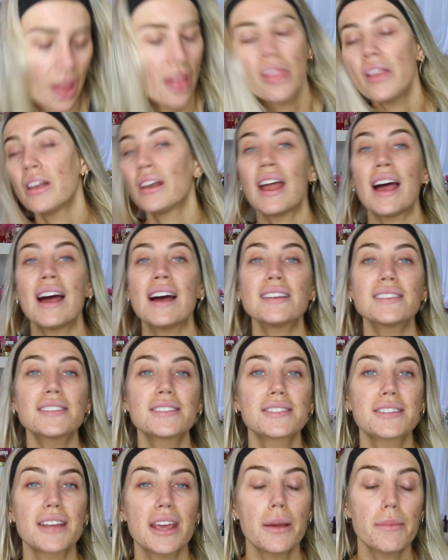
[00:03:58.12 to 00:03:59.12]
And the last
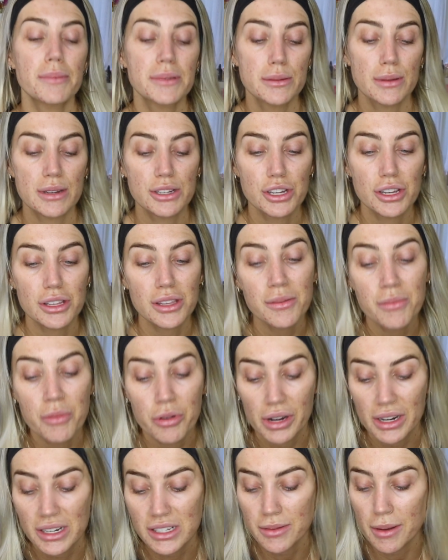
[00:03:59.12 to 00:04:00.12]
step, especially in the
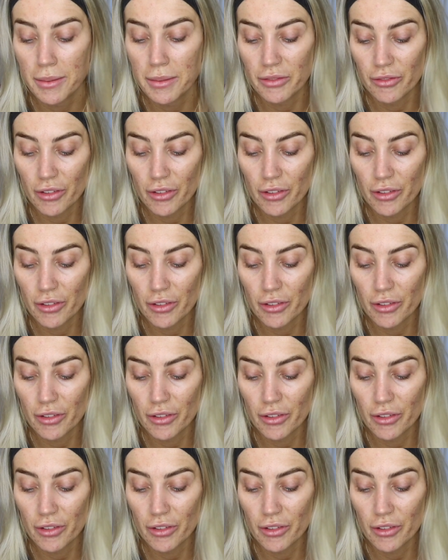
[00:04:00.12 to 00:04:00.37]
morning to make me